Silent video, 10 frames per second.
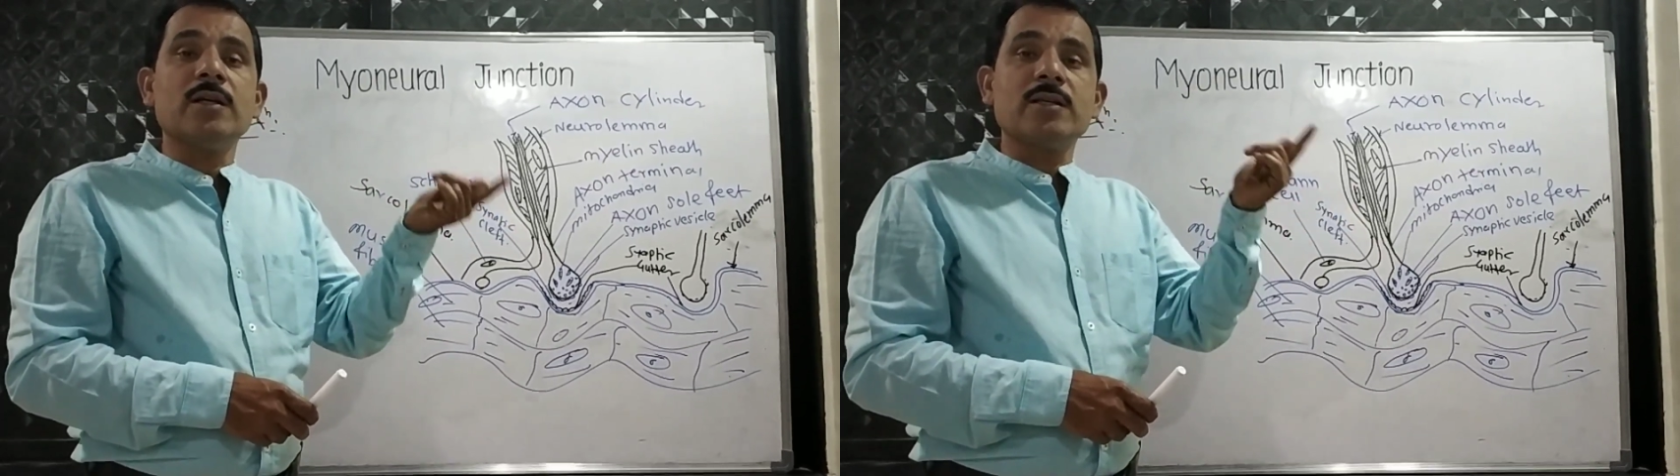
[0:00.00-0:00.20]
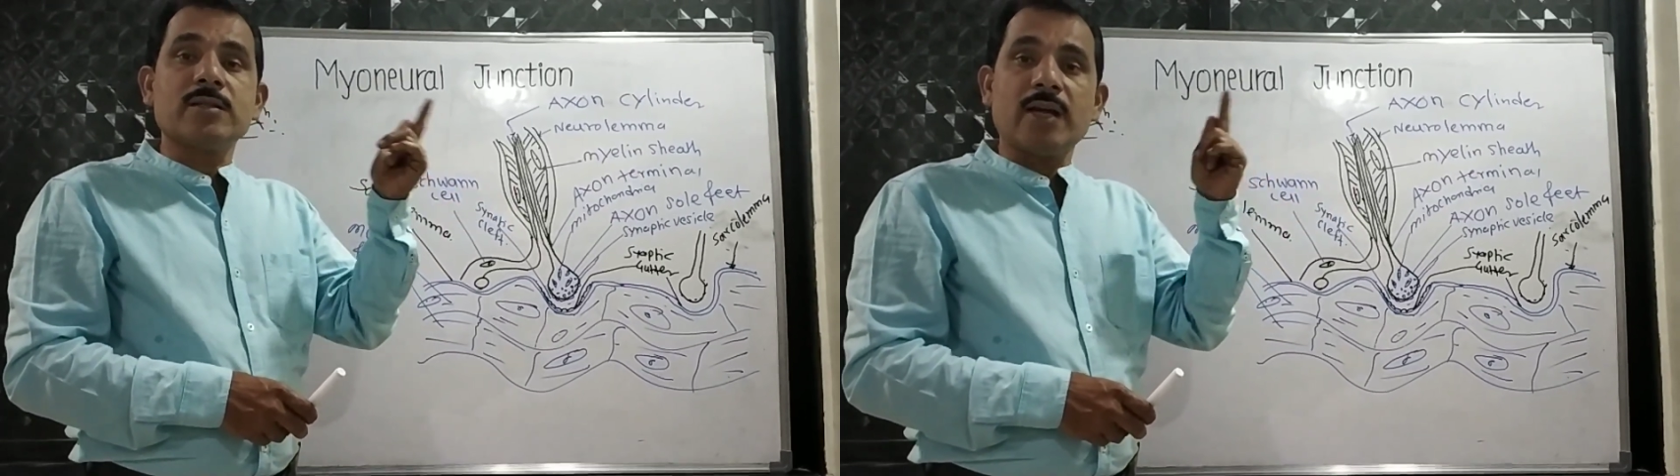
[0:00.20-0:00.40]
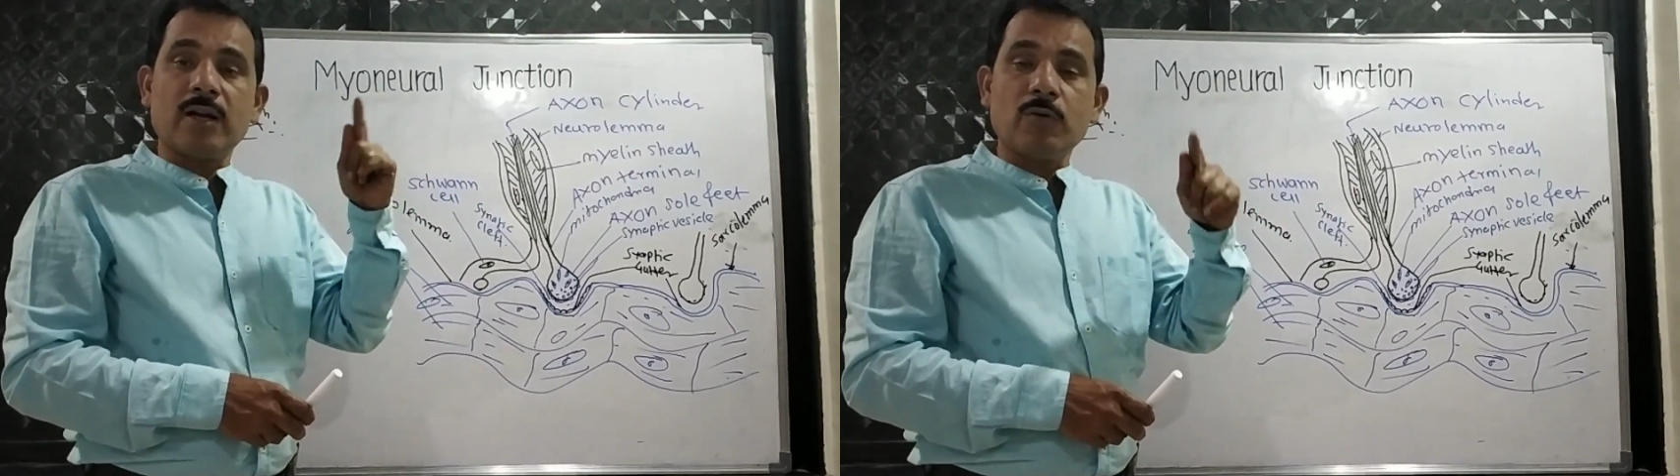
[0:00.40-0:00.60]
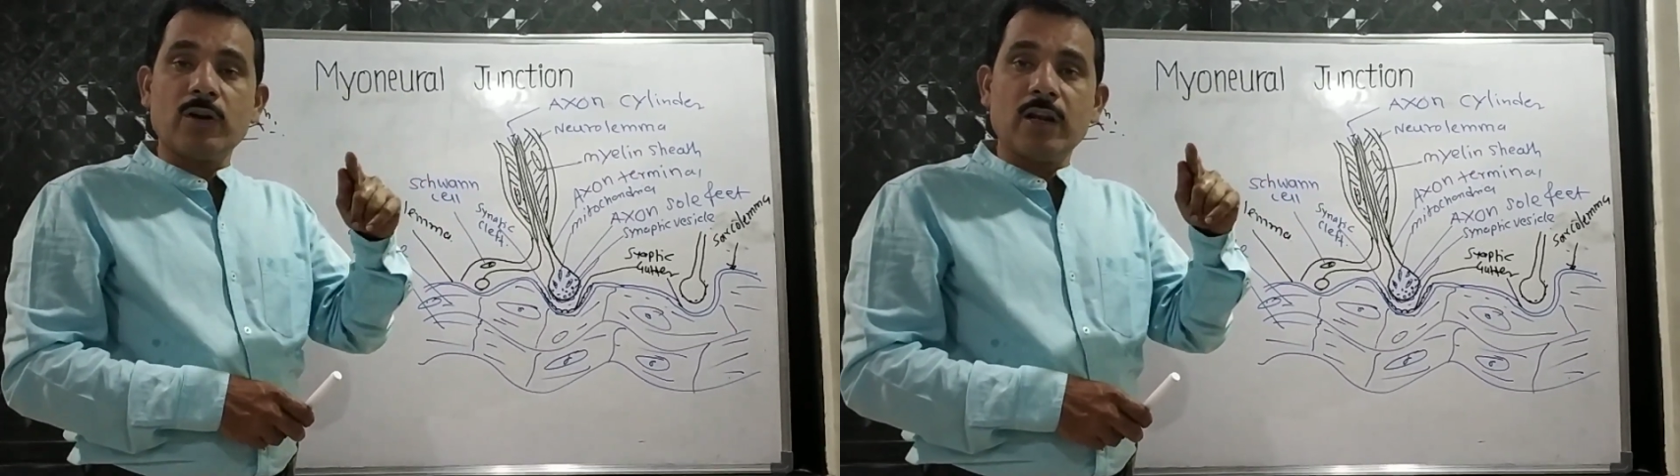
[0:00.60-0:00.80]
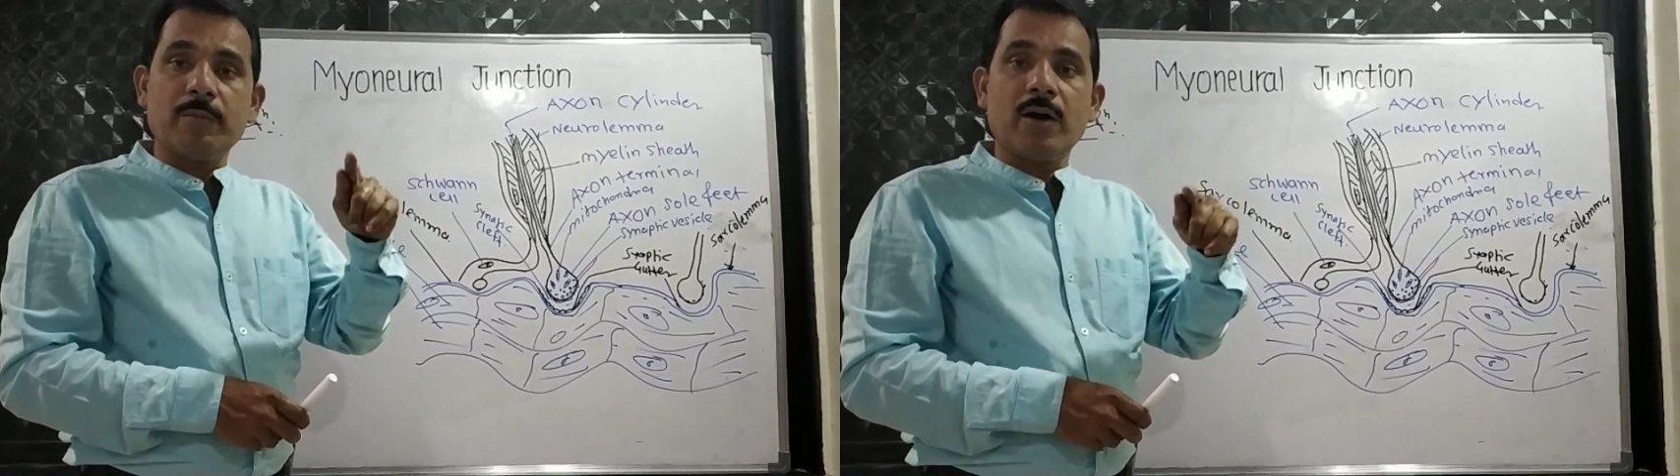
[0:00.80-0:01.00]

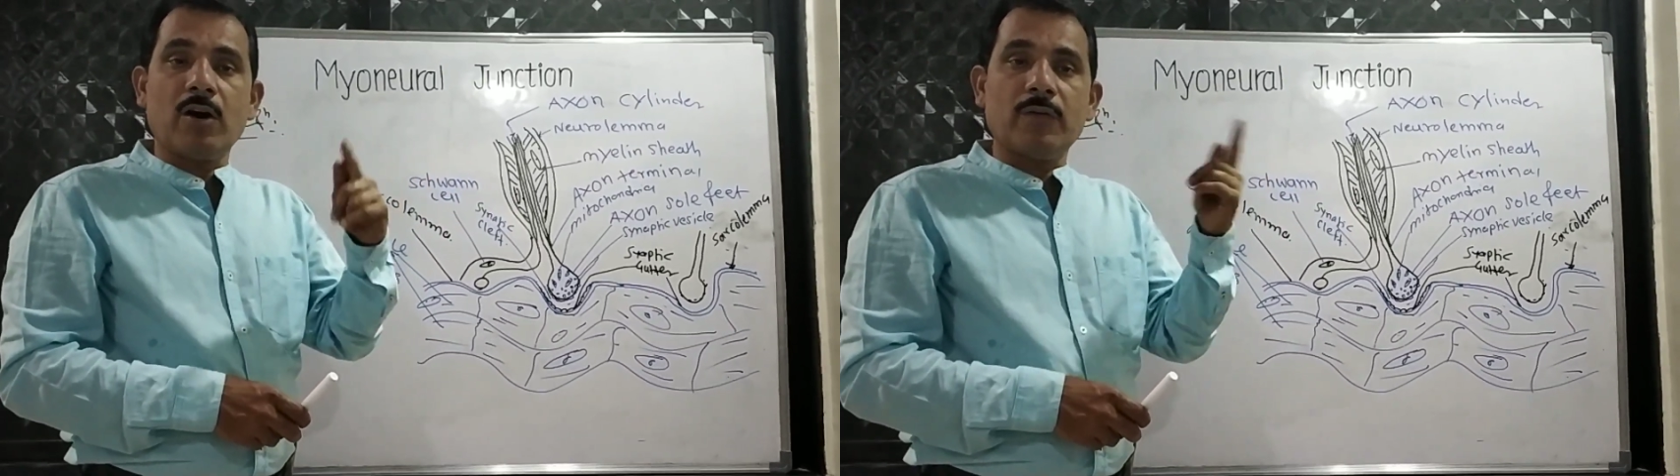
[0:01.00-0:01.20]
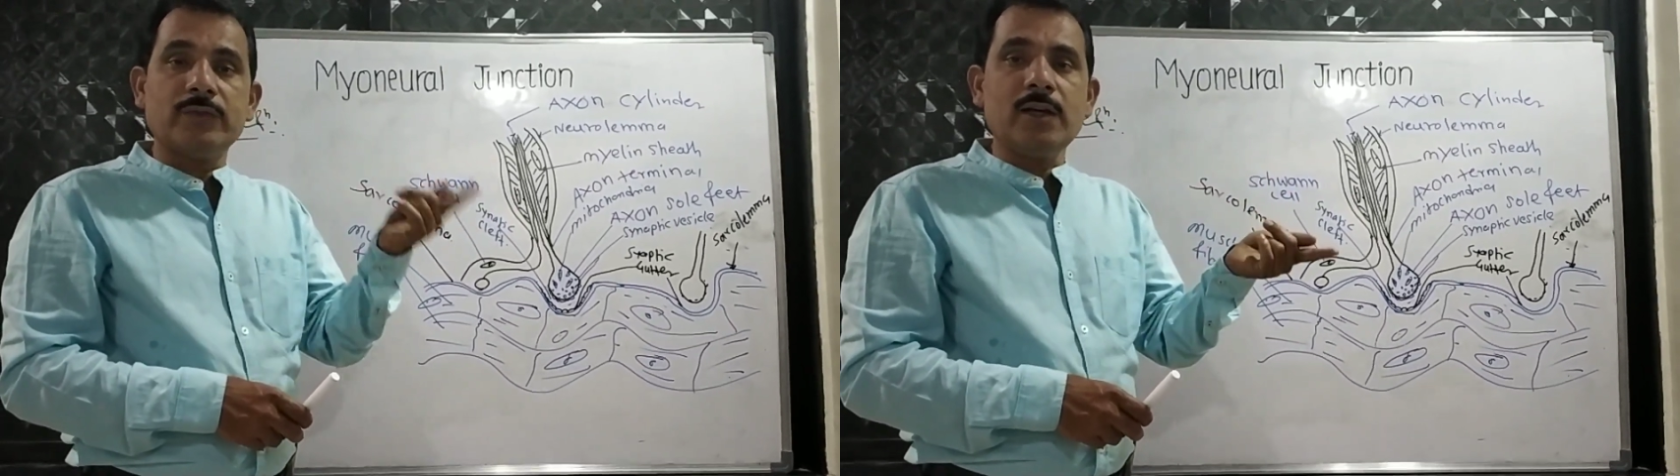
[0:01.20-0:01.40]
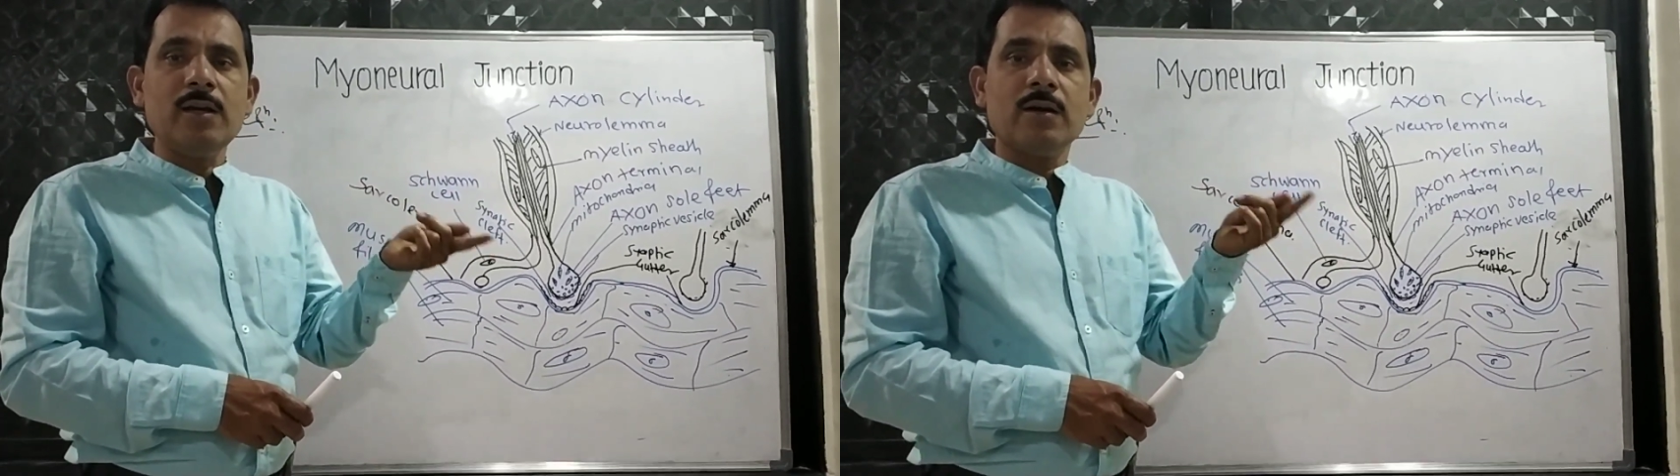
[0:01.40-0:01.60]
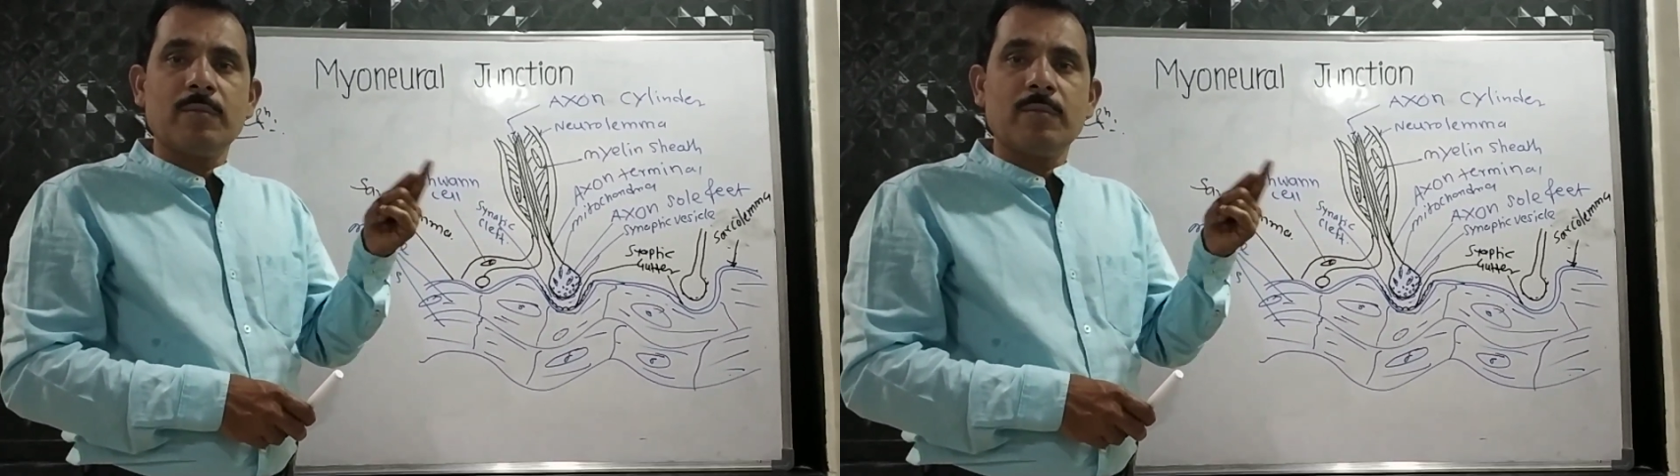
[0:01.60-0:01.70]
sarcolemma of the